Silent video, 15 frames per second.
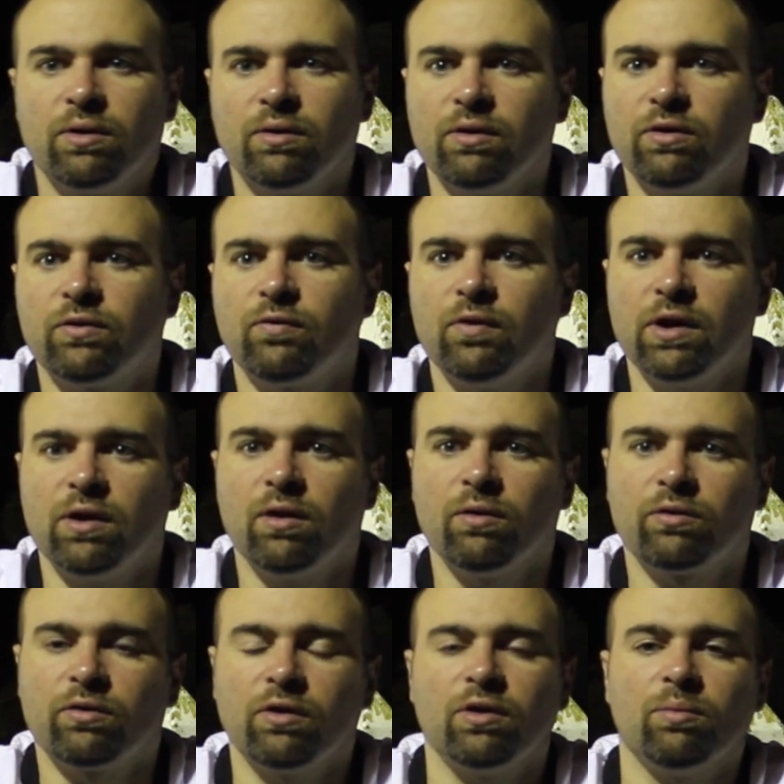This video
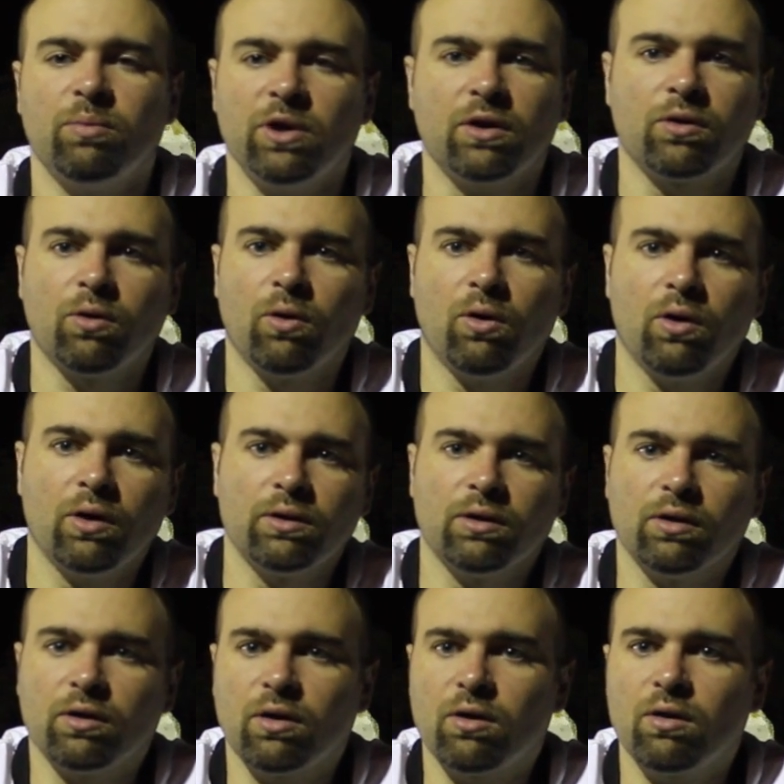is going to be called
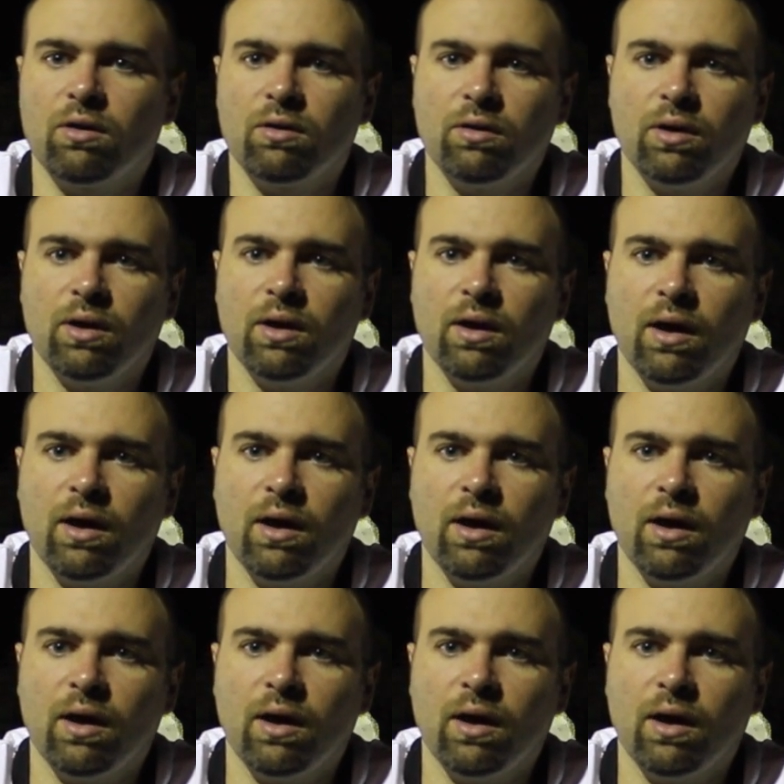Learn